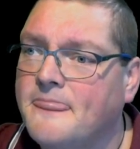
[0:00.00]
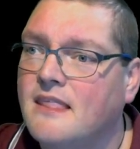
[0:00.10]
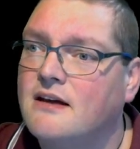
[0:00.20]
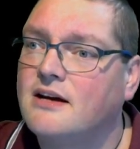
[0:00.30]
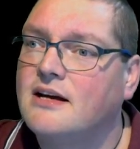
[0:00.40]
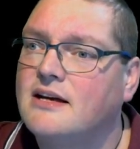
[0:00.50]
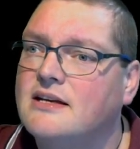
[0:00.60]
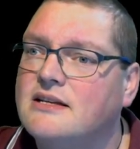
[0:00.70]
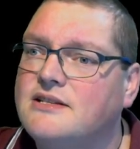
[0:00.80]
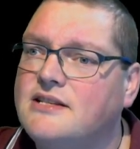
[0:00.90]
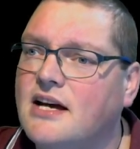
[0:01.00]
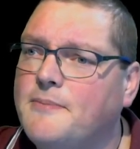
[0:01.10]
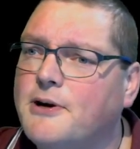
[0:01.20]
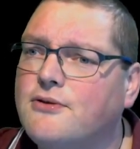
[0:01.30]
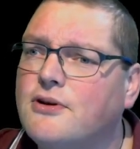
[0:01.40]
Right? Set
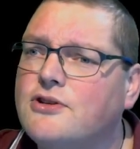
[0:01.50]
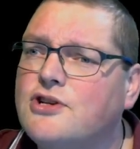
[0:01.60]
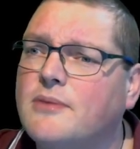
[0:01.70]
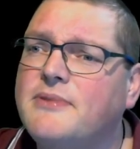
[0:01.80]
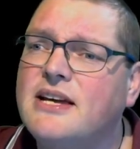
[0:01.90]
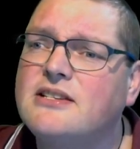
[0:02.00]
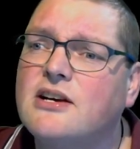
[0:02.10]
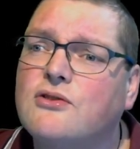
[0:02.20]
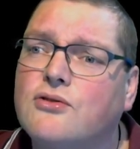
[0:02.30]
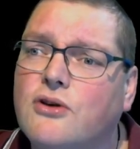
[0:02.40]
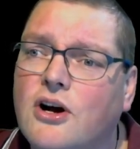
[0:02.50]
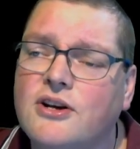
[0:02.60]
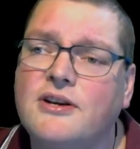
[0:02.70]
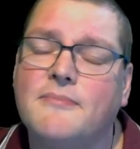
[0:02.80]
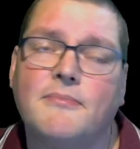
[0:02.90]
up a cron job. There's a
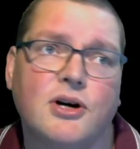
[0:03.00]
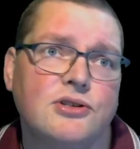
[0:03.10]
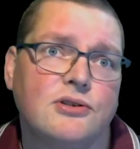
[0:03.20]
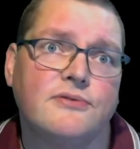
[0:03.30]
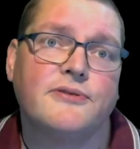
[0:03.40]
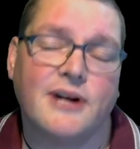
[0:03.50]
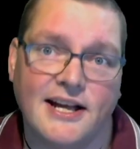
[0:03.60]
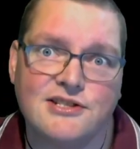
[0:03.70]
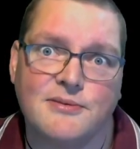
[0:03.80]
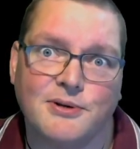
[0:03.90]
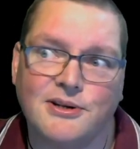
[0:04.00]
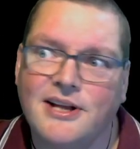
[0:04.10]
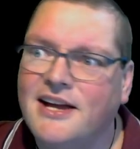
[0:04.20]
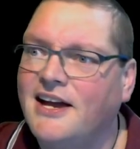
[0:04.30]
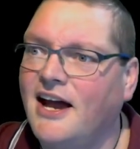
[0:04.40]
cron module for Ansible.
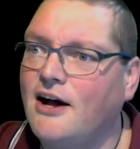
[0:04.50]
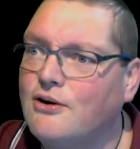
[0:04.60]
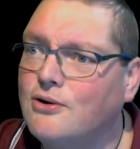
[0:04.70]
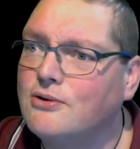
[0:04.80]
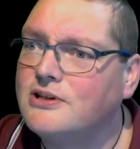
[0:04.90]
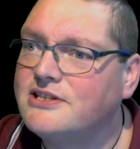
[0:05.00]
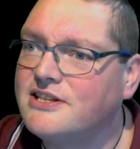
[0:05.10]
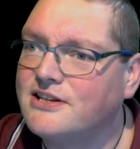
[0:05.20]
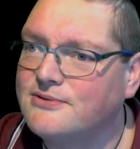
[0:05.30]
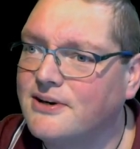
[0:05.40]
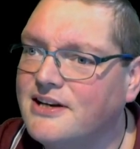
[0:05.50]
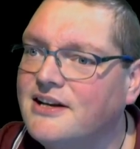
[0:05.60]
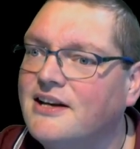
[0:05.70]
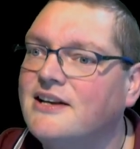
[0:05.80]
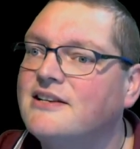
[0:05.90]
How cool is this, right?
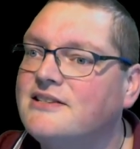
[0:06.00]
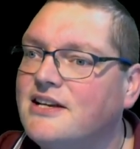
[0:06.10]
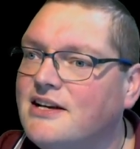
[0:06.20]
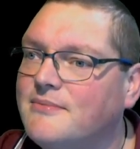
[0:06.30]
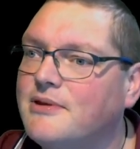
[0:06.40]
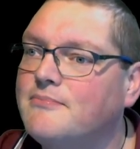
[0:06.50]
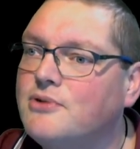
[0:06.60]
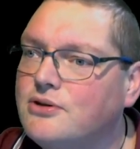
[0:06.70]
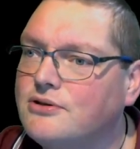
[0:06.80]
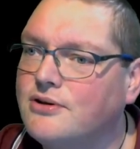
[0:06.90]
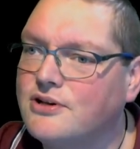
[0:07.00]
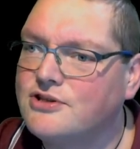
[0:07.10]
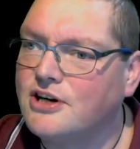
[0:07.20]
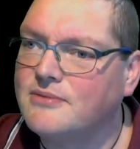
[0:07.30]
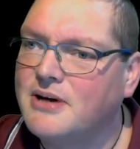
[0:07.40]
Setting up the Moodle cron
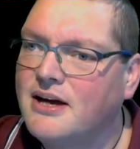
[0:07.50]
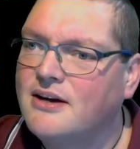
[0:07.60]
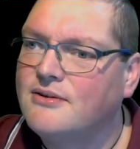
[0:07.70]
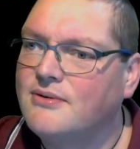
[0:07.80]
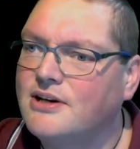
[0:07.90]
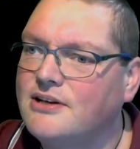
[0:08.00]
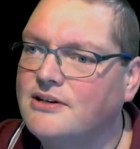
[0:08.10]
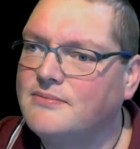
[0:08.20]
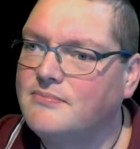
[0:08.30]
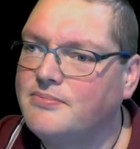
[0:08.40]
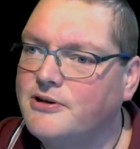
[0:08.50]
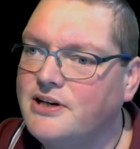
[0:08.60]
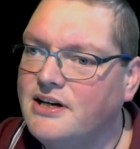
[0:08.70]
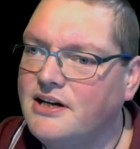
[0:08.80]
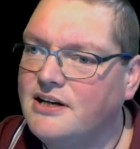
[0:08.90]
job, we're going to put
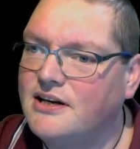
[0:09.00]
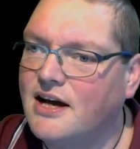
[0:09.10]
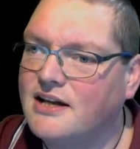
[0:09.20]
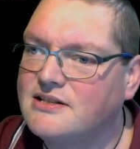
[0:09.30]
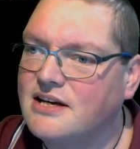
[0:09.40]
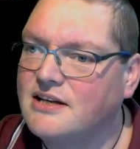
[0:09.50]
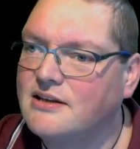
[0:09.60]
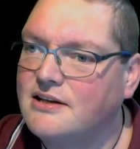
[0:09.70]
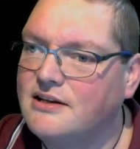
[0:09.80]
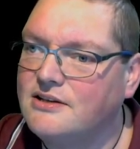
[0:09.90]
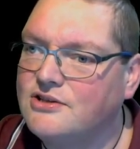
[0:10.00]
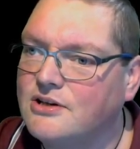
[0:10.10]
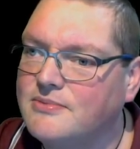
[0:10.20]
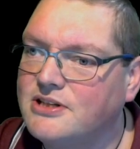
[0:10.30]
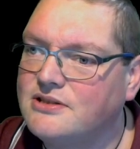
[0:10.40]
it in and say the
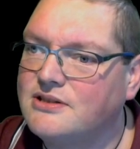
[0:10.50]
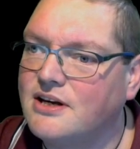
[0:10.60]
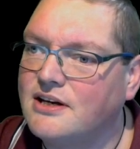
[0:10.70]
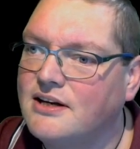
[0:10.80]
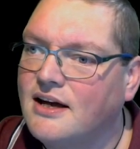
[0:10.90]
job is that